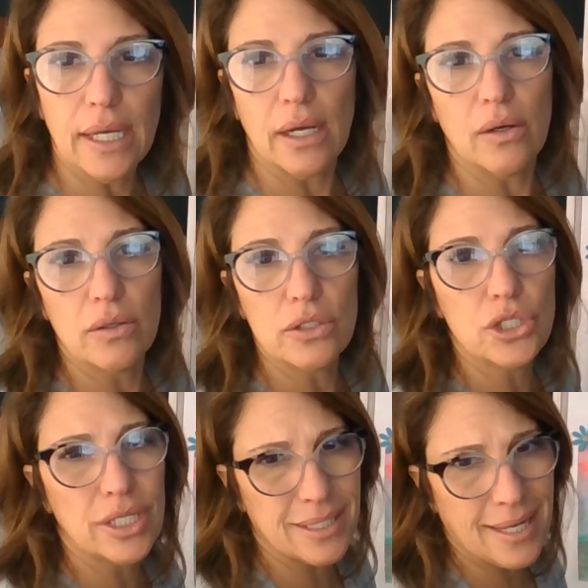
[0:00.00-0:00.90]
Now,
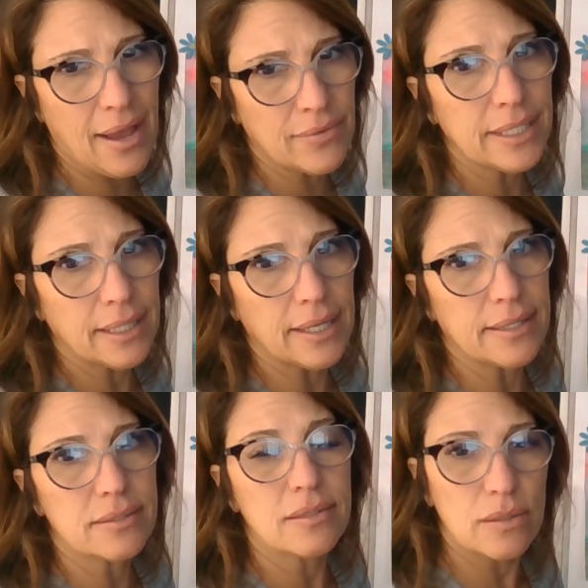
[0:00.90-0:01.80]
she doesn't have any
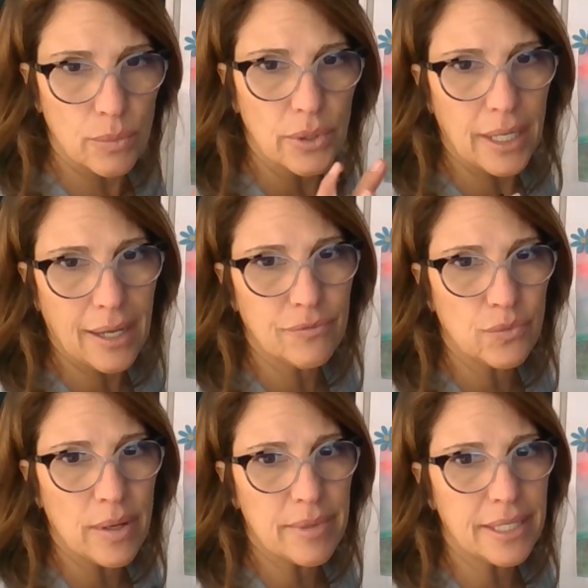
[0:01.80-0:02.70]
legs, so we're going to have
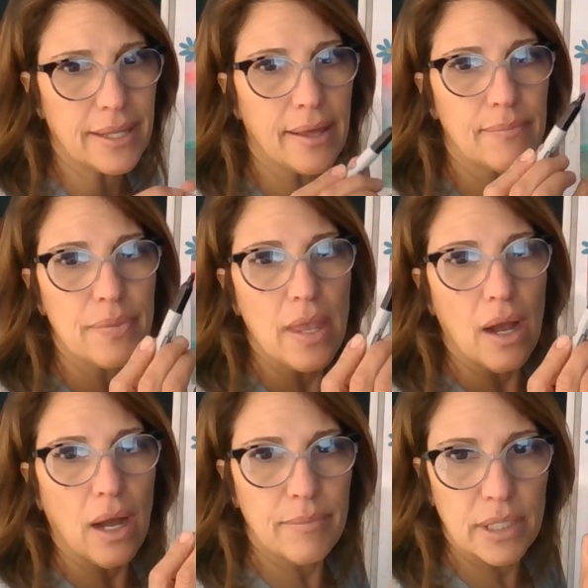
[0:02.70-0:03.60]
to remedy that.
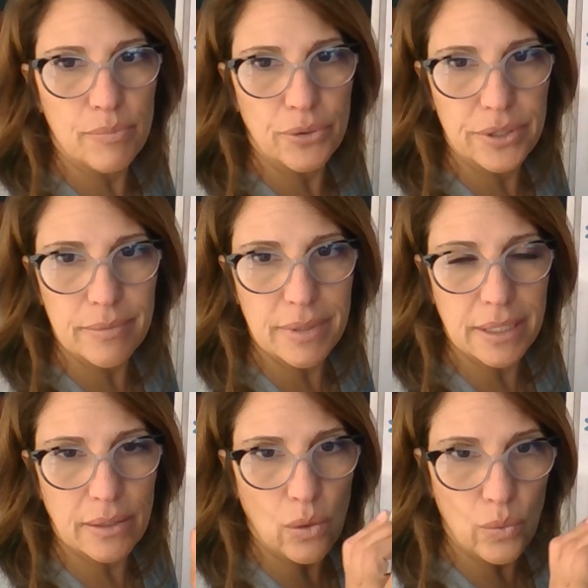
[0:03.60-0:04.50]
I'm going to put them
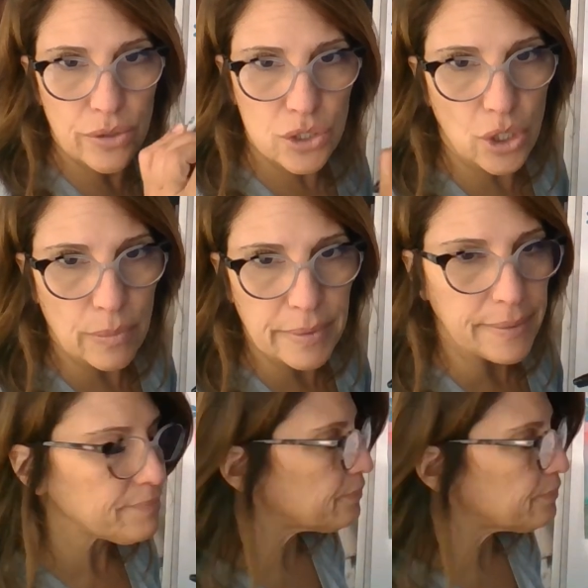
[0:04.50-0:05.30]
in with a Sharpie.